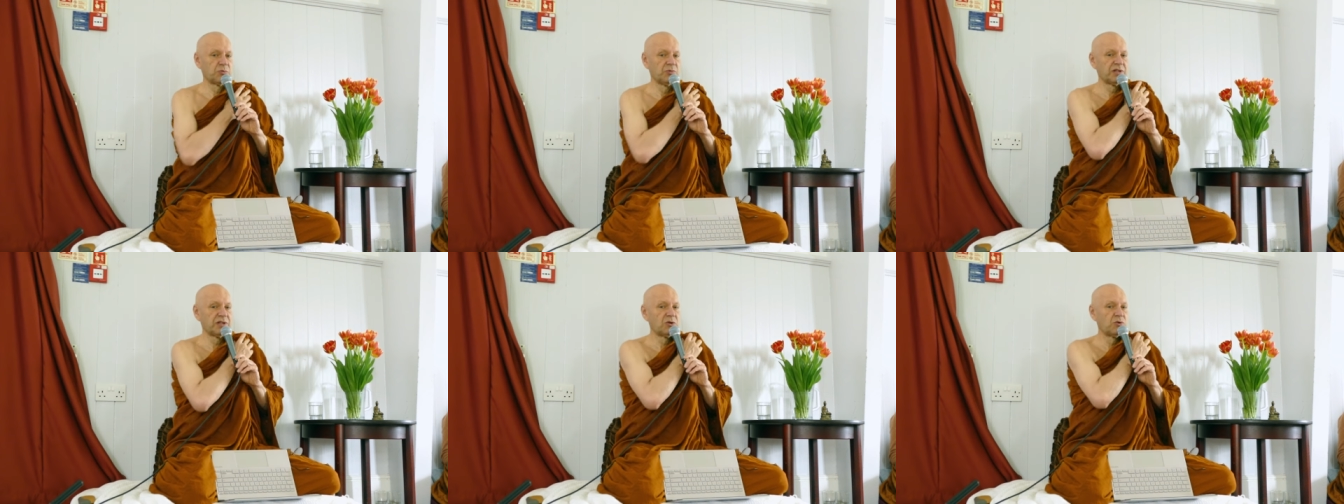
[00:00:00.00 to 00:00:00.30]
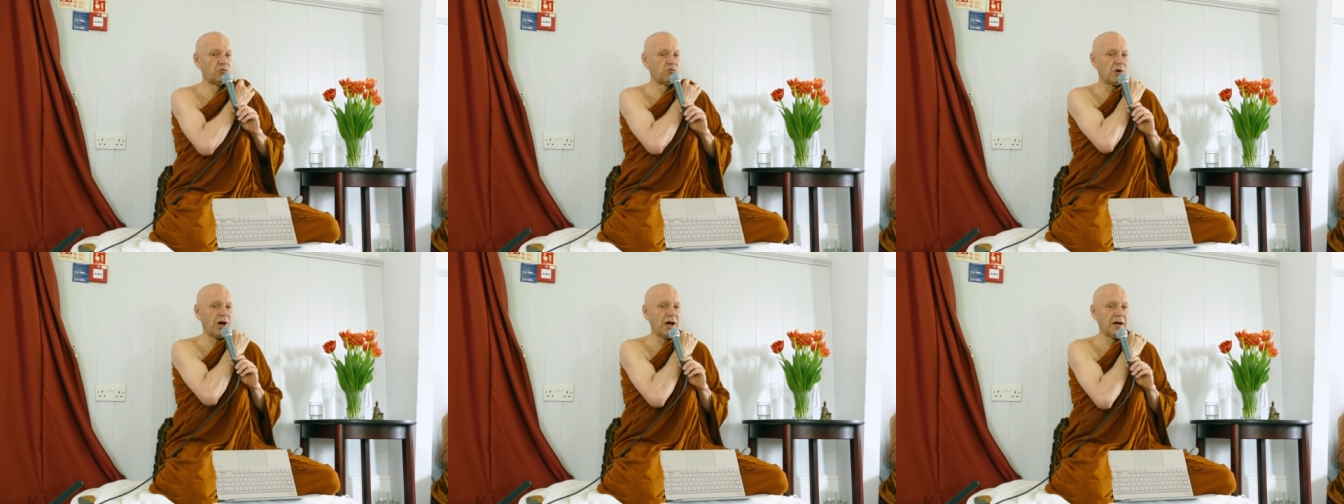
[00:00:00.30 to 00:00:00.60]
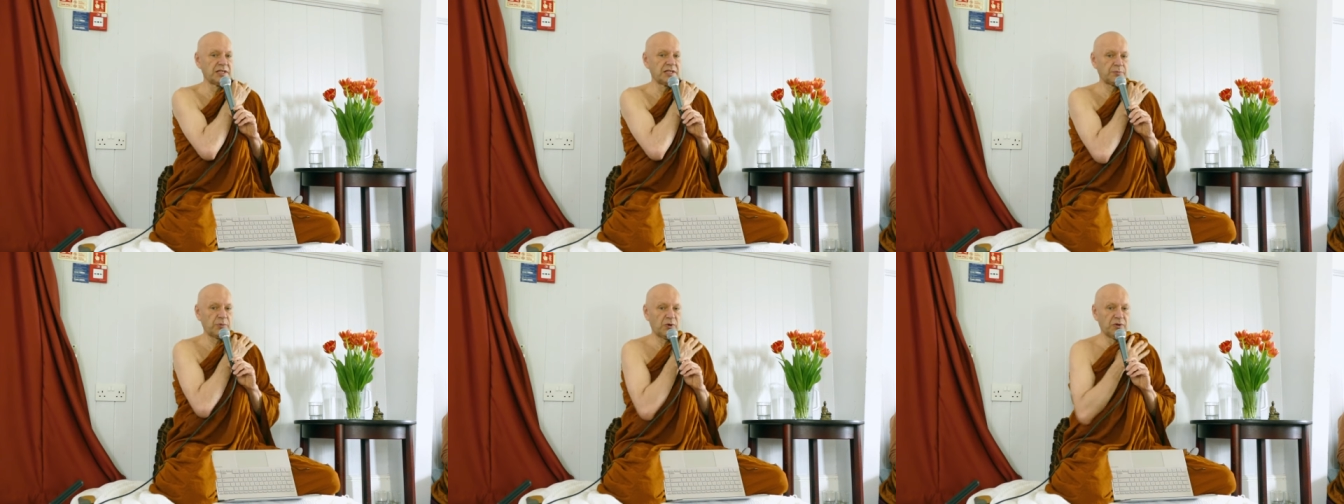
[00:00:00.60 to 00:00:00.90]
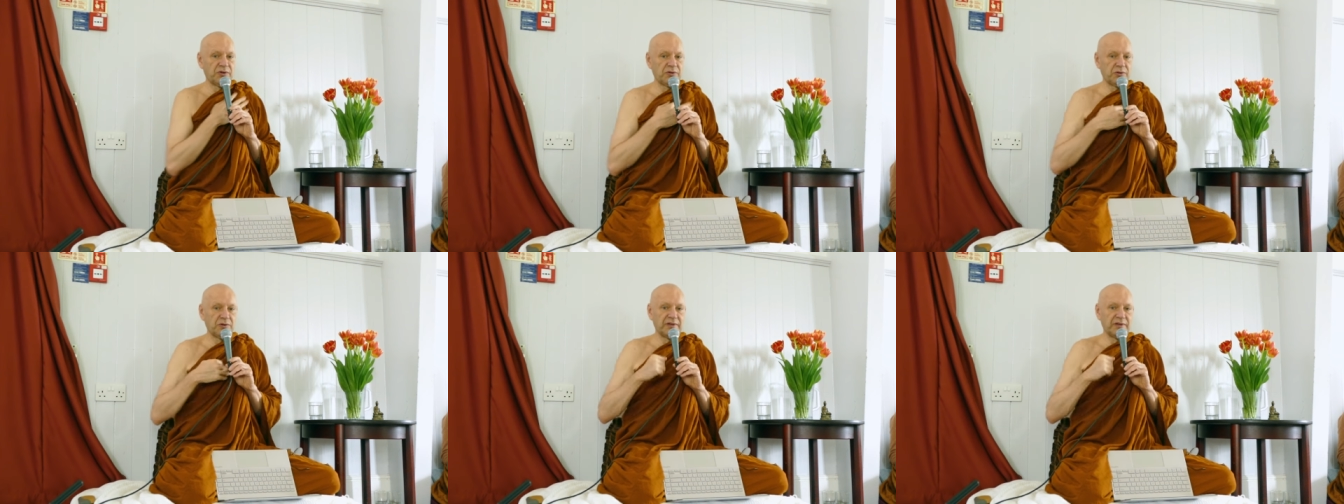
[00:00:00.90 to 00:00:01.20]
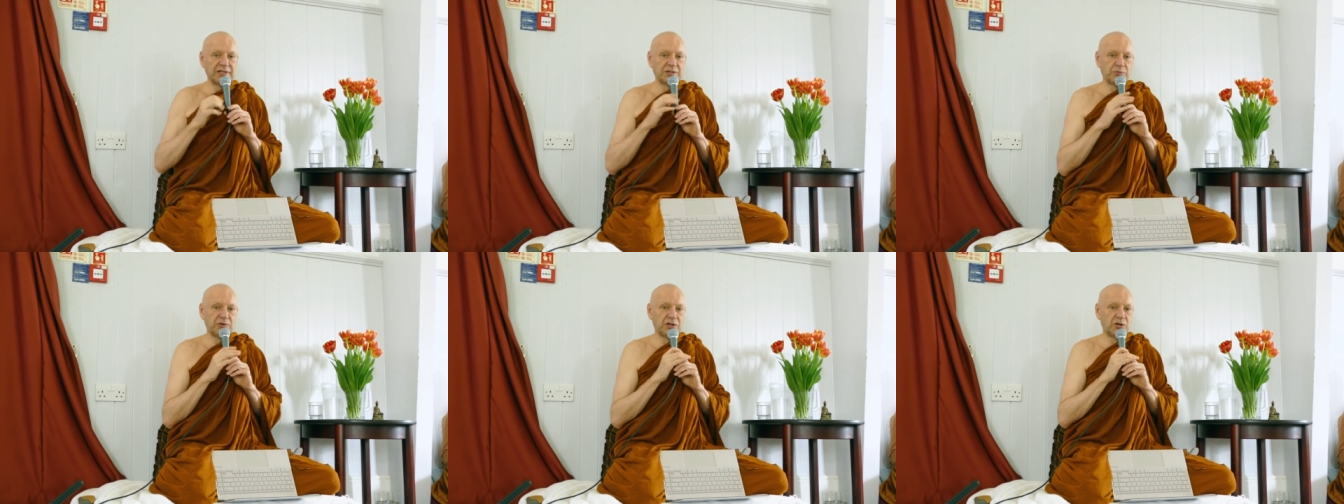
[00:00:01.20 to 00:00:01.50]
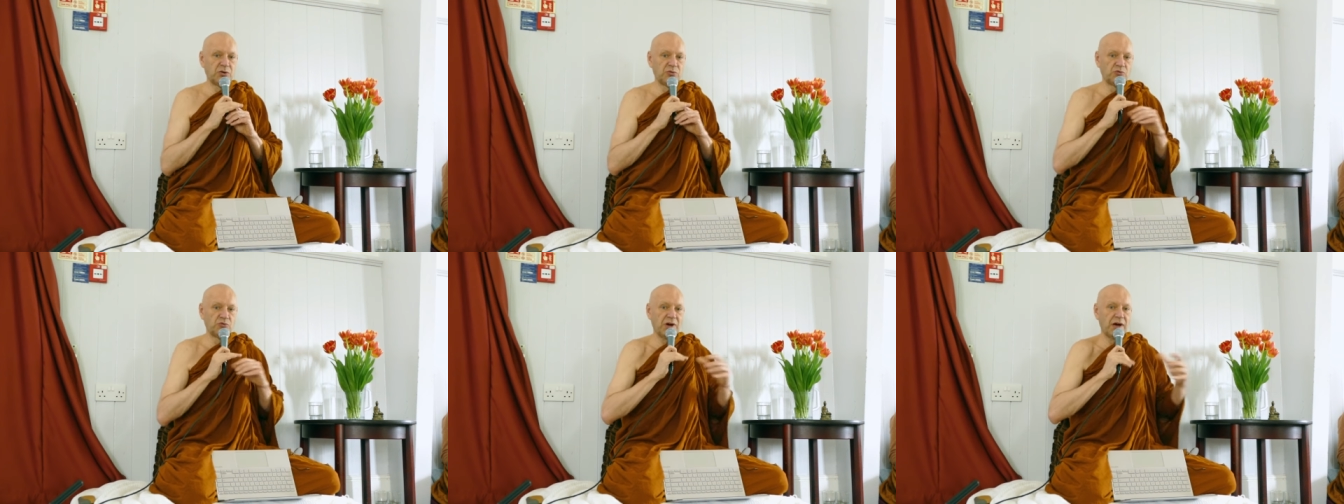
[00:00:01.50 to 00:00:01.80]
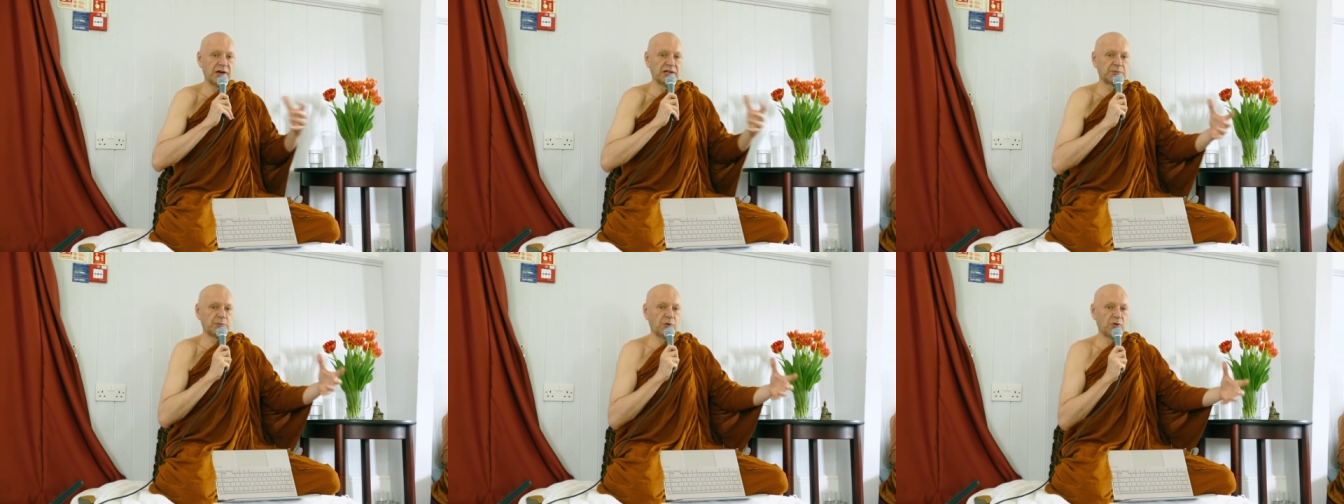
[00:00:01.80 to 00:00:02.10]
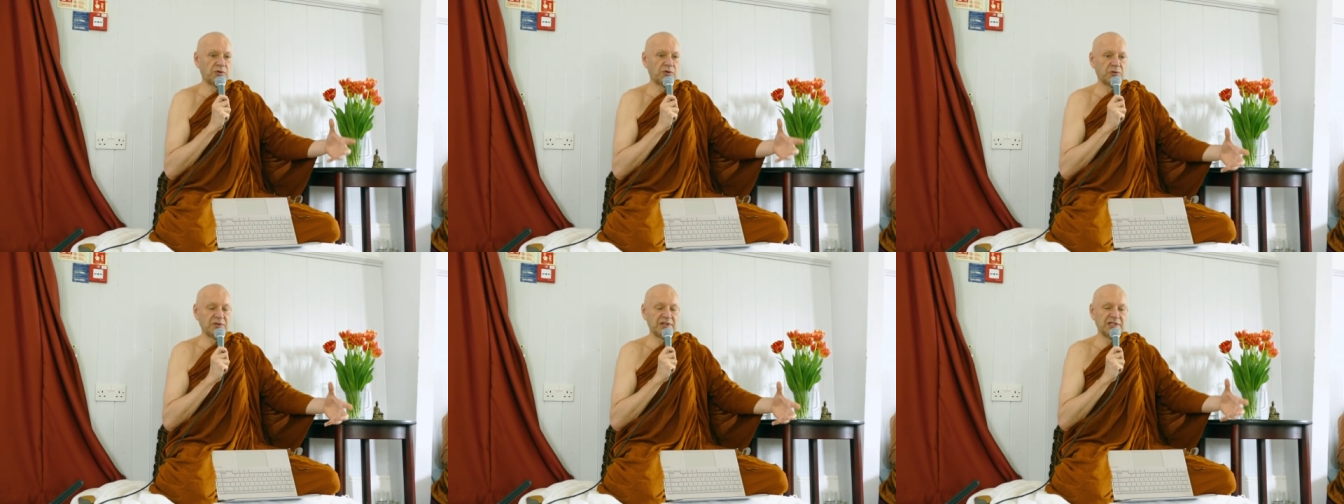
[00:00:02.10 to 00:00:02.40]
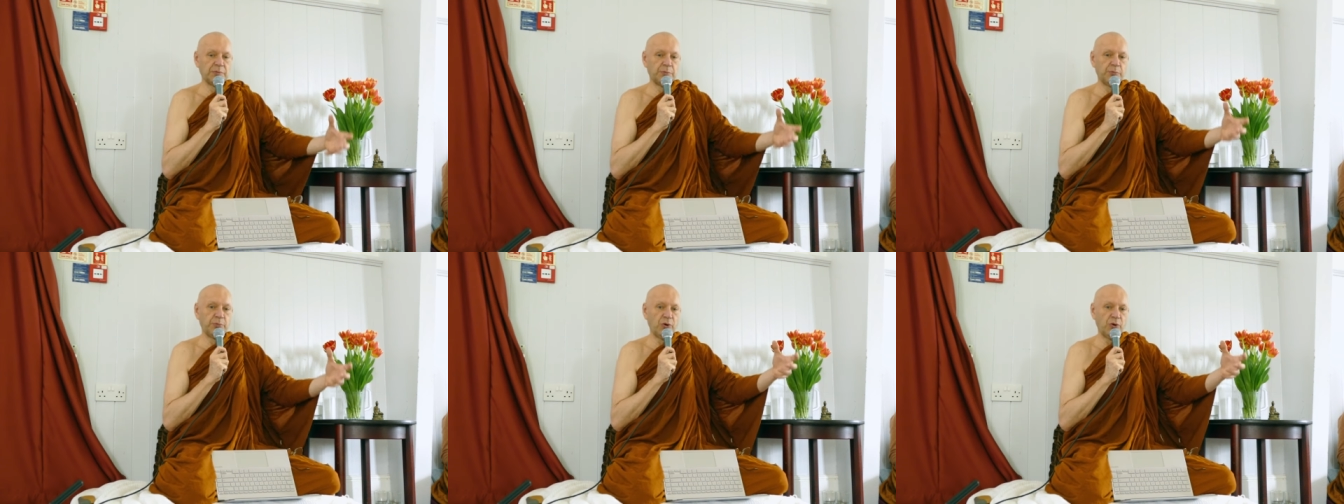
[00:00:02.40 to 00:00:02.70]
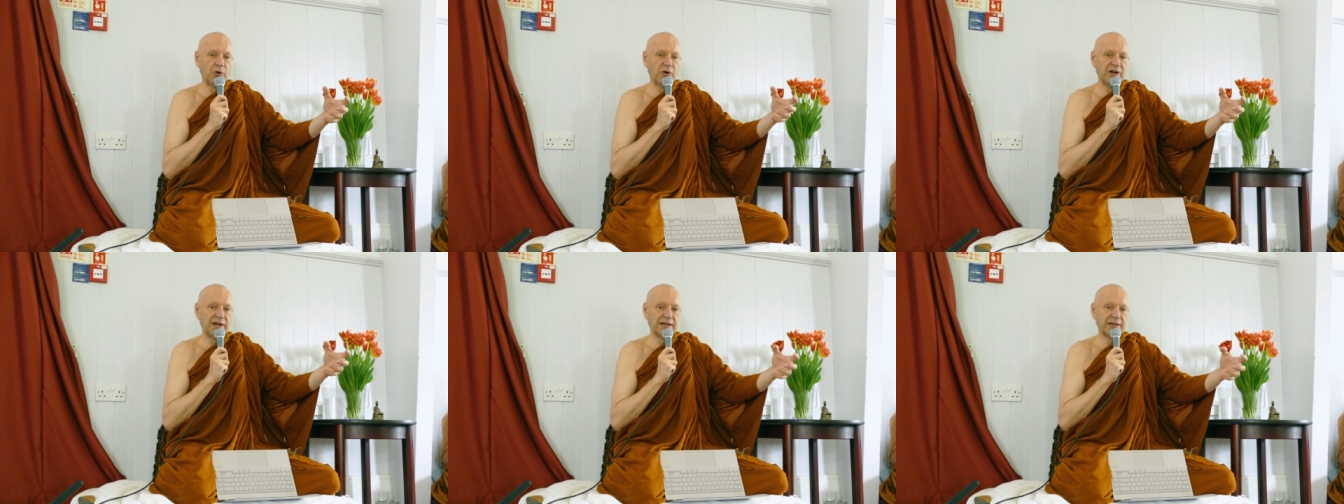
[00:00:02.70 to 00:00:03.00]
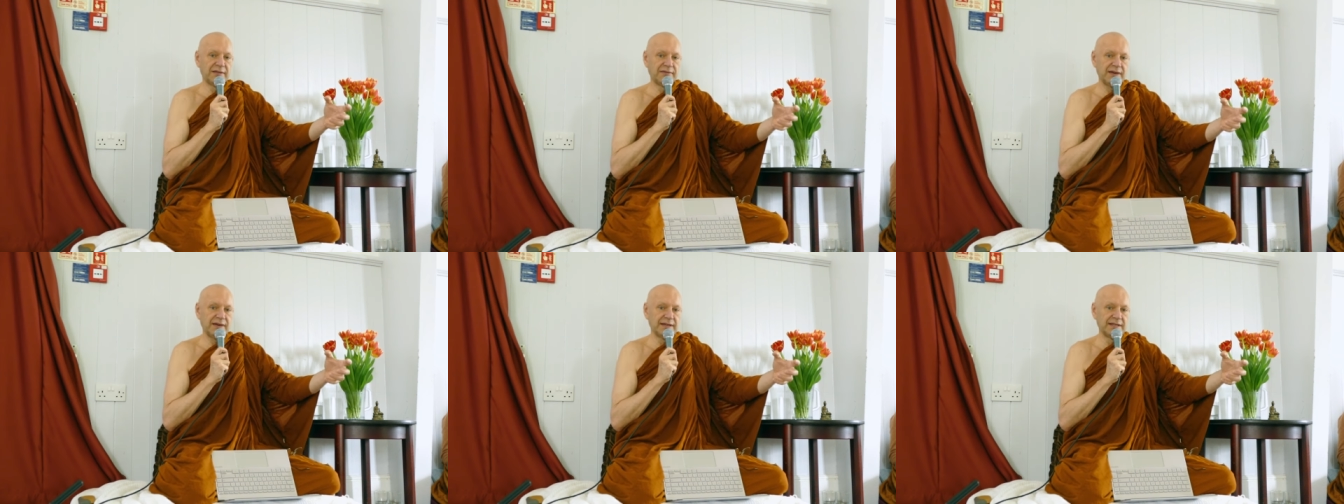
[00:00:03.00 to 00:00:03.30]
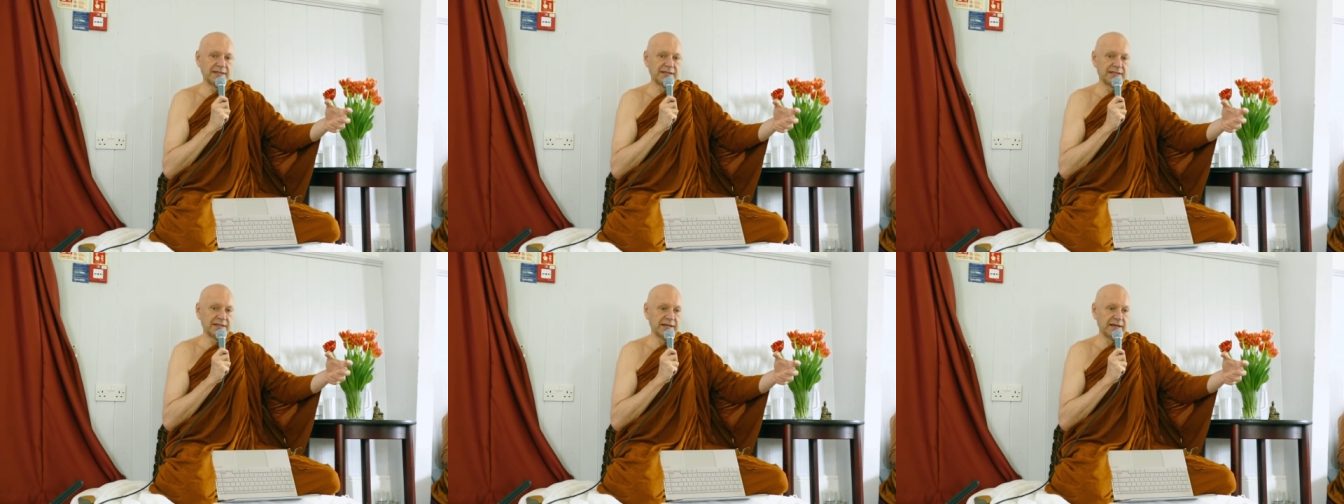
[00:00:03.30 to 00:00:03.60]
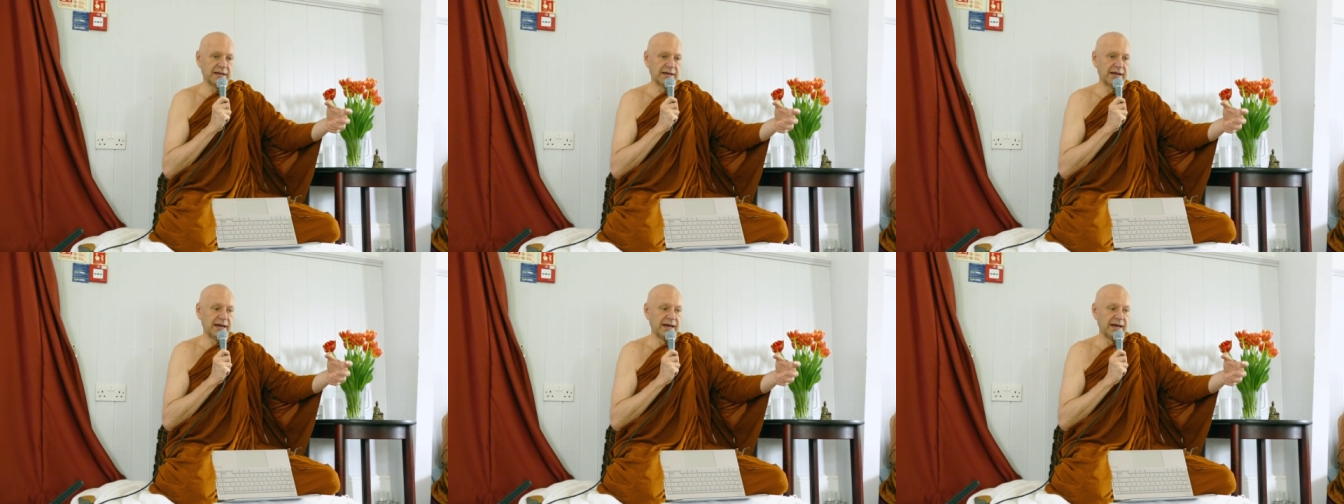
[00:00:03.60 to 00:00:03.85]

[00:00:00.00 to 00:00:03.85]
We grasp onto things, we grasp onto these burning things, uh,